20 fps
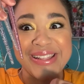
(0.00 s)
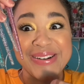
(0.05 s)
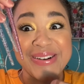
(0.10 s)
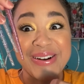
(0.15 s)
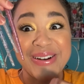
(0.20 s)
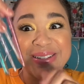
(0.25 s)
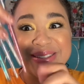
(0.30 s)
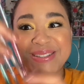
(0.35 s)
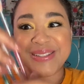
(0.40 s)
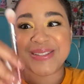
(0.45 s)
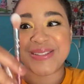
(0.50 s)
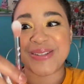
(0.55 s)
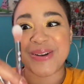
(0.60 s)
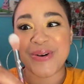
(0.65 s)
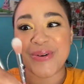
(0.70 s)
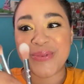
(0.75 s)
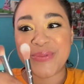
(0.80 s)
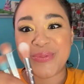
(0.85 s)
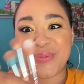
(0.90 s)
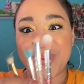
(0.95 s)
They're all
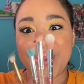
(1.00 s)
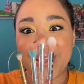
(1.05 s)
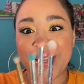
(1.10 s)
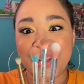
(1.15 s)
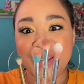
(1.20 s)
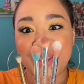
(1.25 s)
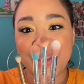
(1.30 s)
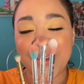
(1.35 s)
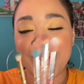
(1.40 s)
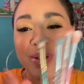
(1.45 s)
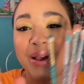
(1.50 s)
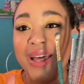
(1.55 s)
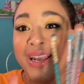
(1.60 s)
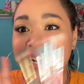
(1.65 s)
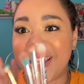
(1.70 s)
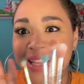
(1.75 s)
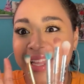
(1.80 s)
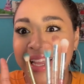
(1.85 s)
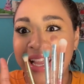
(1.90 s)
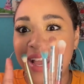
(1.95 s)
so freaking cute
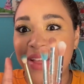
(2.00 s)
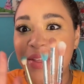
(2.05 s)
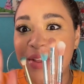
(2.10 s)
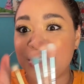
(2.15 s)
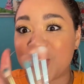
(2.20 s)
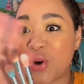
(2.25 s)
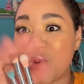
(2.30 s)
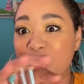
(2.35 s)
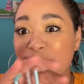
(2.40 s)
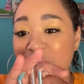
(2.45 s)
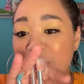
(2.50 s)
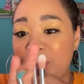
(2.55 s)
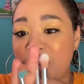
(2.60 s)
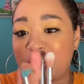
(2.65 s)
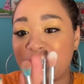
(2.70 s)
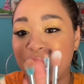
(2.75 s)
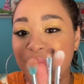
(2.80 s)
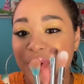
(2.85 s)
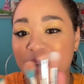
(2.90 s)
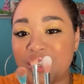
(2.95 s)
and I like how they don't
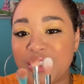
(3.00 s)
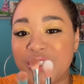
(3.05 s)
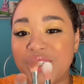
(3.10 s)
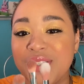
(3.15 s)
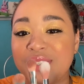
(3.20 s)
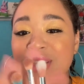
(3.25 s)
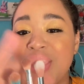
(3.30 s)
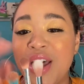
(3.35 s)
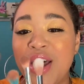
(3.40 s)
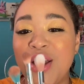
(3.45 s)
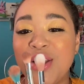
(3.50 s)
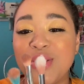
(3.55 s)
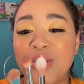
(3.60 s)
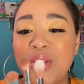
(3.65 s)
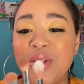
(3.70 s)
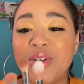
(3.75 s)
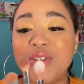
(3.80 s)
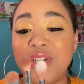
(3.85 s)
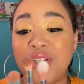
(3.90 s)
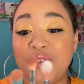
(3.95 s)
repeat the brushes.
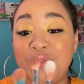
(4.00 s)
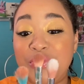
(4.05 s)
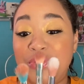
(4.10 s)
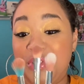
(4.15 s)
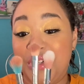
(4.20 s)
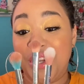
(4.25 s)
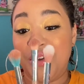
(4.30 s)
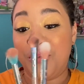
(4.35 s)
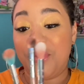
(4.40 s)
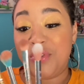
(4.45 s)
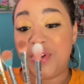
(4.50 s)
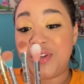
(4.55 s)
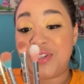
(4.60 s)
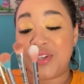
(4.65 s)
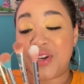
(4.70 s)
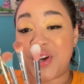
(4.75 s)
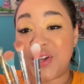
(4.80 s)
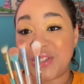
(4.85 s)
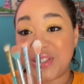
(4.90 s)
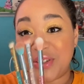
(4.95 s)
So they're just
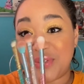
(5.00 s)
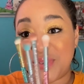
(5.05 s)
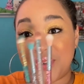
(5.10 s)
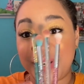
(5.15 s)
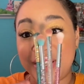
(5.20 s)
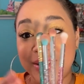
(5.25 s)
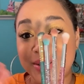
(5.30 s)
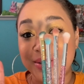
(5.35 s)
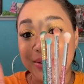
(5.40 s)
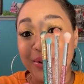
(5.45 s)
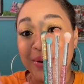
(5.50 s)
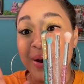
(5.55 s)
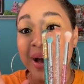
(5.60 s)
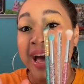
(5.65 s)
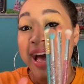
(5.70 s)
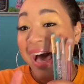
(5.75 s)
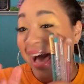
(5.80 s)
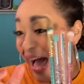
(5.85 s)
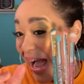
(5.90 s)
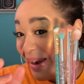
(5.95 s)
different, all different. so
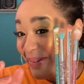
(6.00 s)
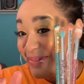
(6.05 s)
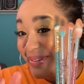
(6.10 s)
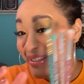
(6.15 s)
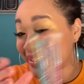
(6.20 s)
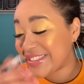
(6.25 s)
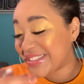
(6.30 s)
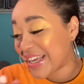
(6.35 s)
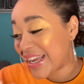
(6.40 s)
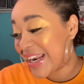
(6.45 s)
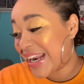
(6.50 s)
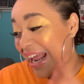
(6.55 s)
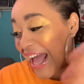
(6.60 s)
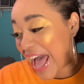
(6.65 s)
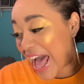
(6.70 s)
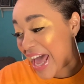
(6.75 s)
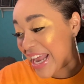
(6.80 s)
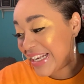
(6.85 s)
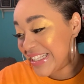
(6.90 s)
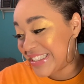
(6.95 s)
I'm really excited I
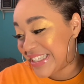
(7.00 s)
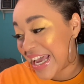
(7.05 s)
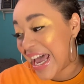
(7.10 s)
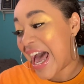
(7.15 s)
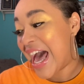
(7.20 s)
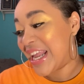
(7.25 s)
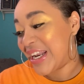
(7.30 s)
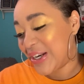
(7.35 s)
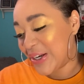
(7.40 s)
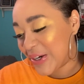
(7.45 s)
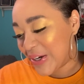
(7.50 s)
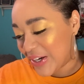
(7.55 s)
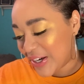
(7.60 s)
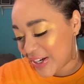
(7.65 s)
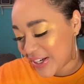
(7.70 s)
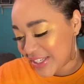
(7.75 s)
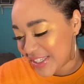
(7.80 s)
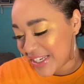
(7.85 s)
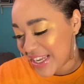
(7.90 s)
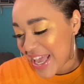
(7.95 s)
had to add it
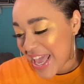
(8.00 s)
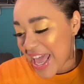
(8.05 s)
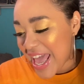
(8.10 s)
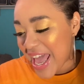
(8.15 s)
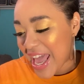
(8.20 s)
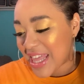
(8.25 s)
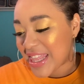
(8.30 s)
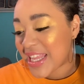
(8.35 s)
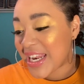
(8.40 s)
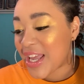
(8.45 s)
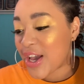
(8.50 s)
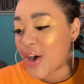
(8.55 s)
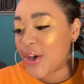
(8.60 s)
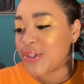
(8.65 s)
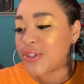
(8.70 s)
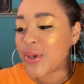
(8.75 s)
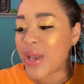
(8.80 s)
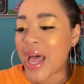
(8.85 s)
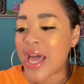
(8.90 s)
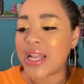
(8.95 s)
on. And then I
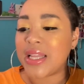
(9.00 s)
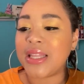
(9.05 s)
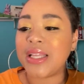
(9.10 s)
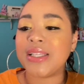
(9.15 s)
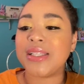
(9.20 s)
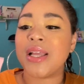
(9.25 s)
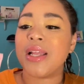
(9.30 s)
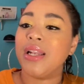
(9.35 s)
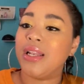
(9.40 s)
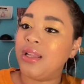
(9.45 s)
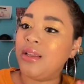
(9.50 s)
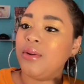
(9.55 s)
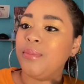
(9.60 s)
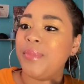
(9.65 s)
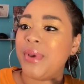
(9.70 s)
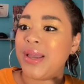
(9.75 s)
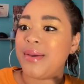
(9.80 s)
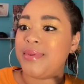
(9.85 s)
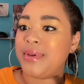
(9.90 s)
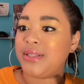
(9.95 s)
also added this little
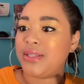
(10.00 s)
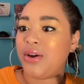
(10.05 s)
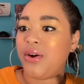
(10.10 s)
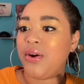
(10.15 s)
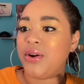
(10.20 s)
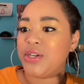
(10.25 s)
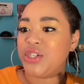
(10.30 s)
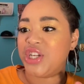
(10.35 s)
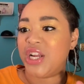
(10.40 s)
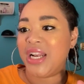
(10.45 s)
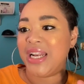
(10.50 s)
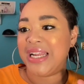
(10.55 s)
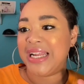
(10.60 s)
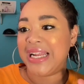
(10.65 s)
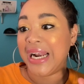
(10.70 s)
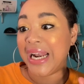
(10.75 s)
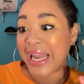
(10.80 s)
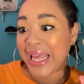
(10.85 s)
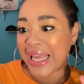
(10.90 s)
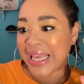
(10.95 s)
baby Tarte jelly
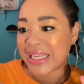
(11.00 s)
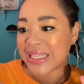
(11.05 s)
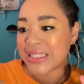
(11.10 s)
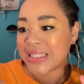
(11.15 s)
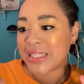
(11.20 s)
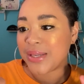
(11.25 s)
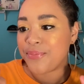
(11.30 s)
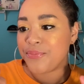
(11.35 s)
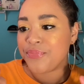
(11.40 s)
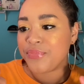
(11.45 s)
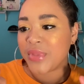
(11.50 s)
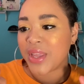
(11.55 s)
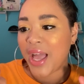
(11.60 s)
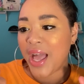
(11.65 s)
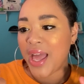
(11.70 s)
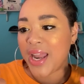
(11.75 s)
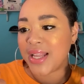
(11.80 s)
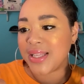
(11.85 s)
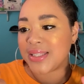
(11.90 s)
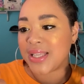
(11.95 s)
glaze
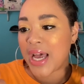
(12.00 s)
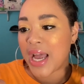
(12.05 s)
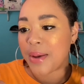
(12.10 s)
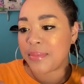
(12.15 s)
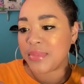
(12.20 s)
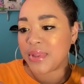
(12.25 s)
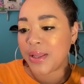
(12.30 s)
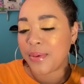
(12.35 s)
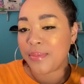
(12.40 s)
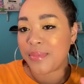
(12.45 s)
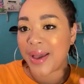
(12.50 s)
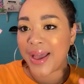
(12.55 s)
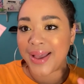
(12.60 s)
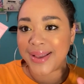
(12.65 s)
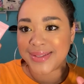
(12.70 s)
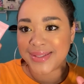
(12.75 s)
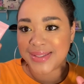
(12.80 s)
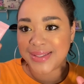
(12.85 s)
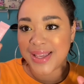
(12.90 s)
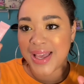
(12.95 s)
anytime lip
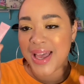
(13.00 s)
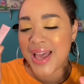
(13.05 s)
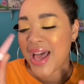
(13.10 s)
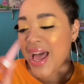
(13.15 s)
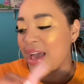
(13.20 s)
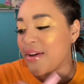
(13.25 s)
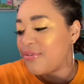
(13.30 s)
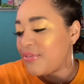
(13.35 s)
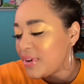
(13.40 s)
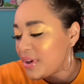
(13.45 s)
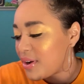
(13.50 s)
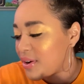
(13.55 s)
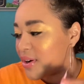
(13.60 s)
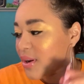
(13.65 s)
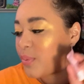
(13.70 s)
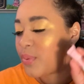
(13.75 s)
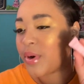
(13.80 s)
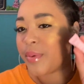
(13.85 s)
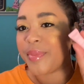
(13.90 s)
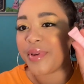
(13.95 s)
mask i figured
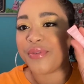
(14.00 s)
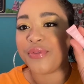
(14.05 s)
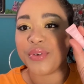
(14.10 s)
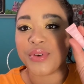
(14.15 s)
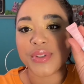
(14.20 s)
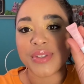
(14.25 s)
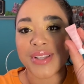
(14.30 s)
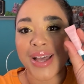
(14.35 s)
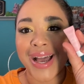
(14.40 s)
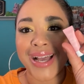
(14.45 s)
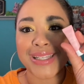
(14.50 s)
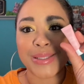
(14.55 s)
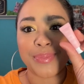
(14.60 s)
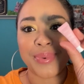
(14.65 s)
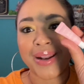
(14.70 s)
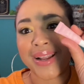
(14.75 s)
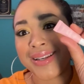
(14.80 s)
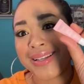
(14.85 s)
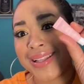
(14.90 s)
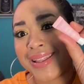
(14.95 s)
it wouldn't be full size
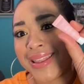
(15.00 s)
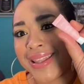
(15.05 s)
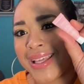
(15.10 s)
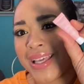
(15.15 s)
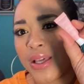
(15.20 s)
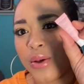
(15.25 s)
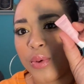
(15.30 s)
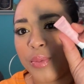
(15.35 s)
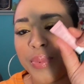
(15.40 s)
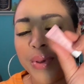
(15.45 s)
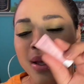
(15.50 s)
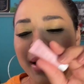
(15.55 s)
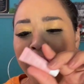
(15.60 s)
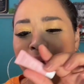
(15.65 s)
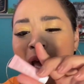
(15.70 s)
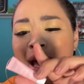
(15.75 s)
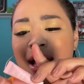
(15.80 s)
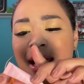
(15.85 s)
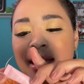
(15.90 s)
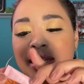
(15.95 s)
but i didn't think it would be
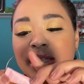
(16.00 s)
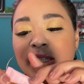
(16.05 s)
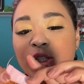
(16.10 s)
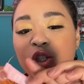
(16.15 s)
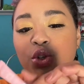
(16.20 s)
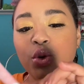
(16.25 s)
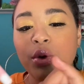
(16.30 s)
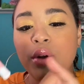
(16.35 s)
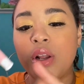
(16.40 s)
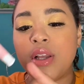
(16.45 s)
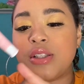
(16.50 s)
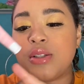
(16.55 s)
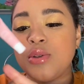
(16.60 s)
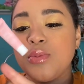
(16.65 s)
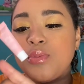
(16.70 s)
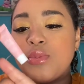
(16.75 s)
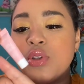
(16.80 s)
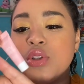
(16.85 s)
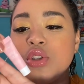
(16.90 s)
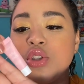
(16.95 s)
it's short it's
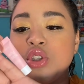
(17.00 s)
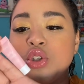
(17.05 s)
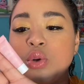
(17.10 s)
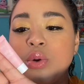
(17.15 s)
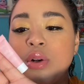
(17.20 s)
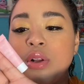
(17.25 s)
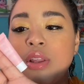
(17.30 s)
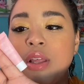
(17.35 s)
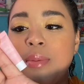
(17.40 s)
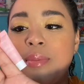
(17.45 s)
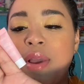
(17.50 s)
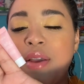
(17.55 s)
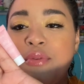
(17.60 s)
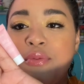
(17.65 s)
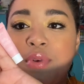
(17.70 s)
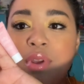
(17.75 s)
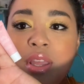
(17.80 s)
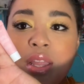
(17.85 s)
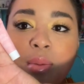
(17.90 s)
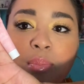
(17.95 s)
shorter than my
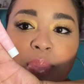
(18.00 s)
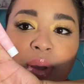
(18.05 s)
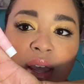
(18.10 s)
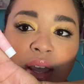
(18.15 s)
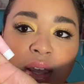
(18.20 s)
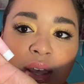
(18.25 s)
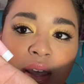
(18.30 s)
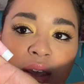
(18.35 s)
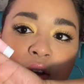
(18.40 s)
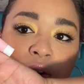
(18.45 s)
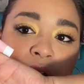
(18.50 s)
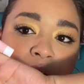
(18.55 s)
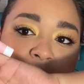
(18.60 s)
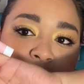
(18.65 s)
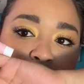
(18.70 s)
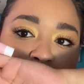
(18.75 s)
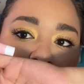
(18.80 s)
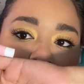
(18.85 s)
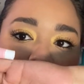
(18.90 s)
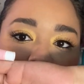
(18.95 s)
freaking pinky okay
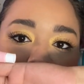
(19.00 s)
it's maybe